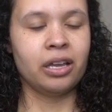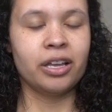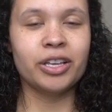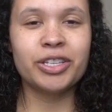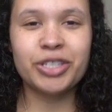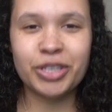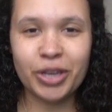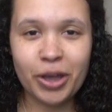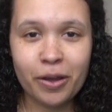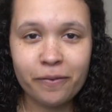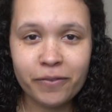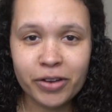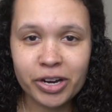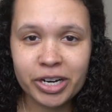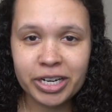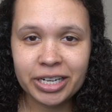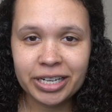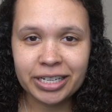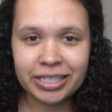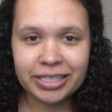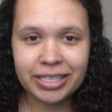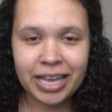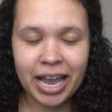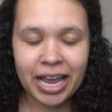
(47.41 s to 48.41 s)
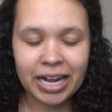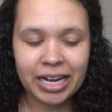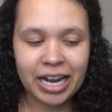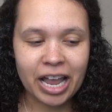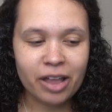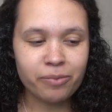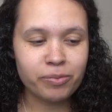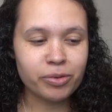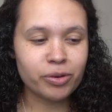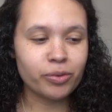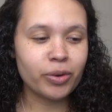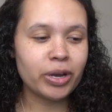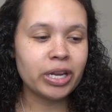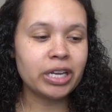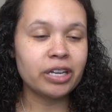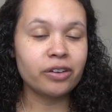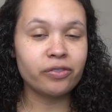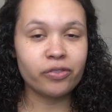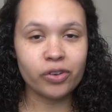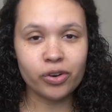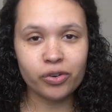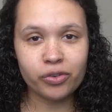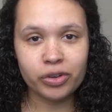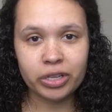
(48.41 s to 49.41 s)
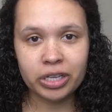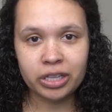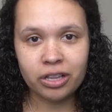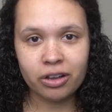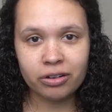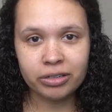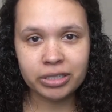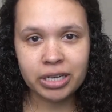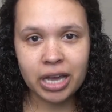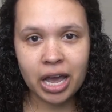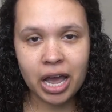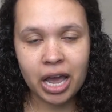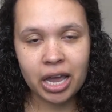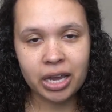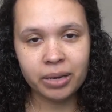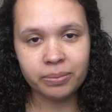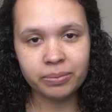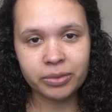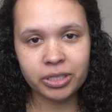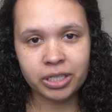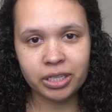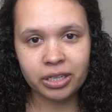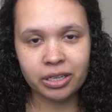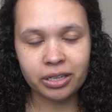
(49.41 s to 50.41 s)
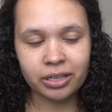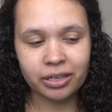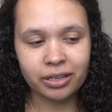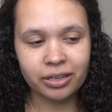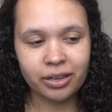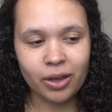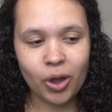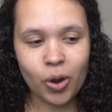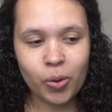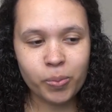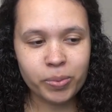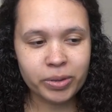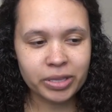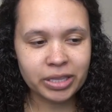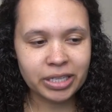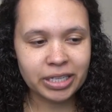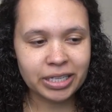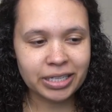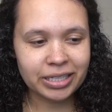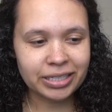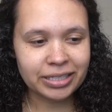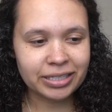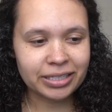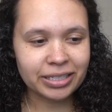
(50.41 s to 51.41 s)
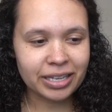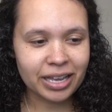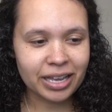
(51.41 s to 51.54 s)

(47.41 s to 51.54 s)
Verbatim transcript: See, I'm very excited. I've been waiting for a really long time to open these.